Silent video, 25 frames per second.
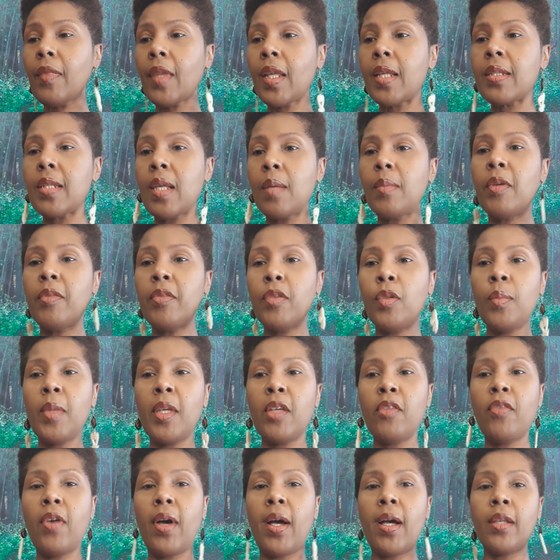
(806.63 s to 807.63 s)
Some of you may
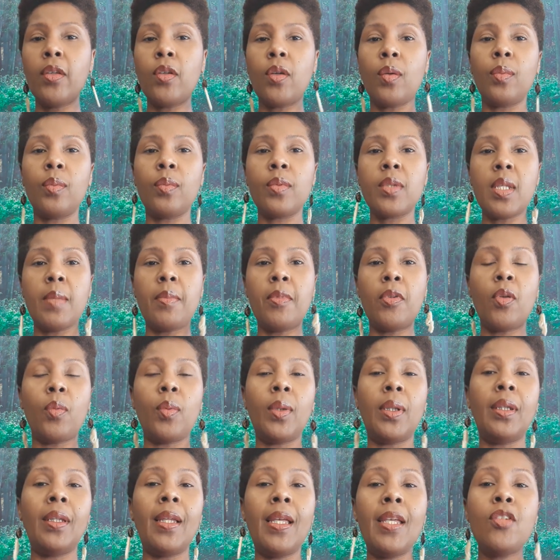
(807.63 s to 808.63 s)
find your some of your
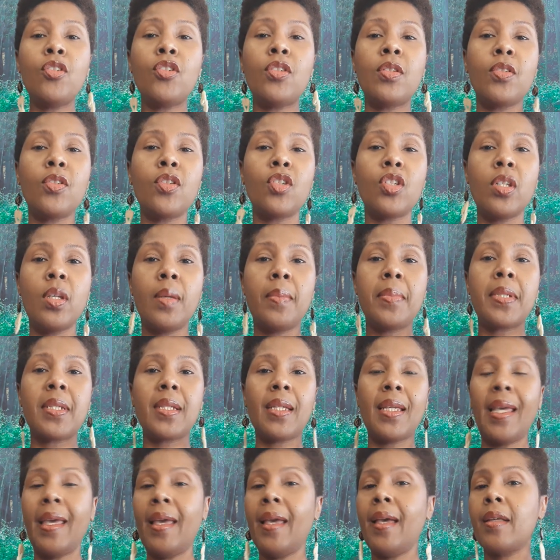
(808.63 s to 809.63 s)
relationships
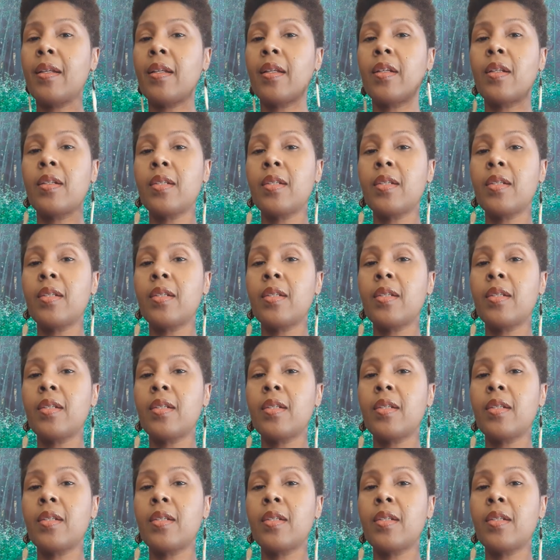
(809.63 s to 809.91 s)
can't